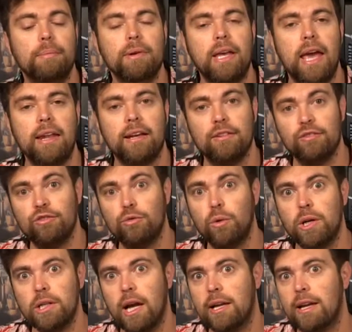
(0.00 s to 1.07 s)
mechanic, a
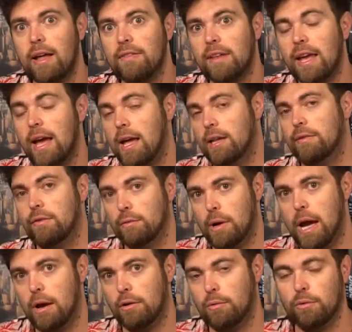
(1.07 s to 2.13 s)
storyline at the end of the
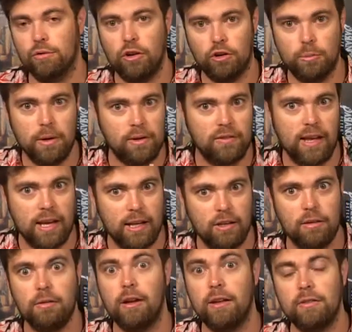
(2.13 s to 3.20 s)
round, which I'll explain in a second.
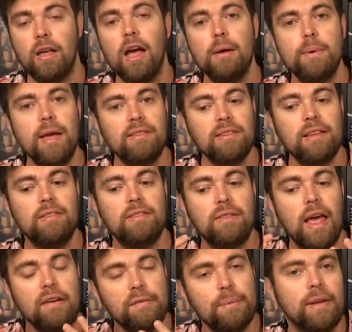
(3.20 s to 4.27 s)
Because basically,
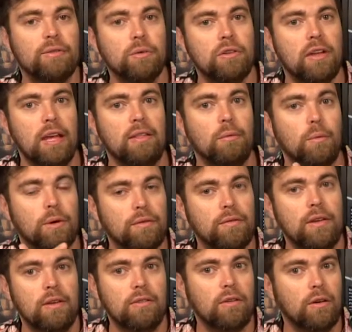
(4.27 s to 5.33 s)
everybody's going to take one of
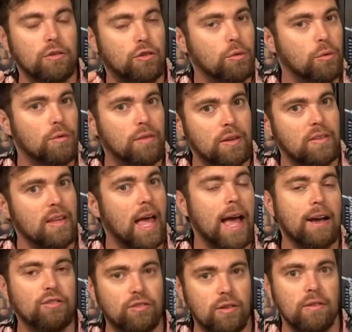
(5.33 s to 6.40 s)
these, uh, two of these
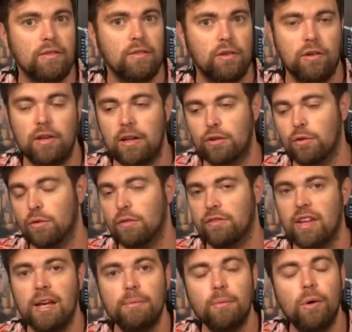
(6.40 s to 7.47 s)
actions. You can take two of the
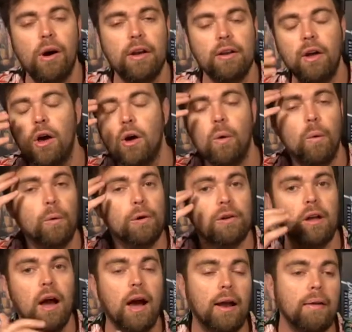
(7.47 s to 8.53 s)
same one or
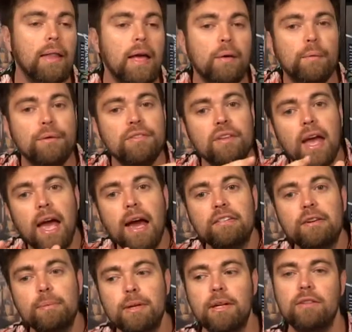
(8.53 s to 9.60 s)
not. Once
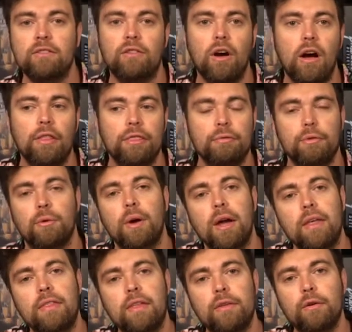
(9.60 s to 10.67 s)
everybody has gone through through,
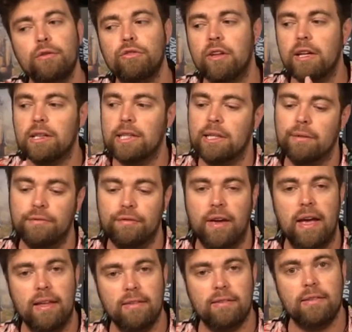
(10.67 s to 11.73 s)
then there's the cleanup
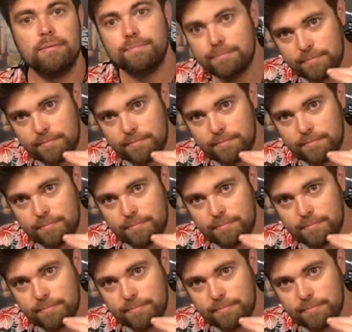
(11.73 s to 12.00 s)
phase.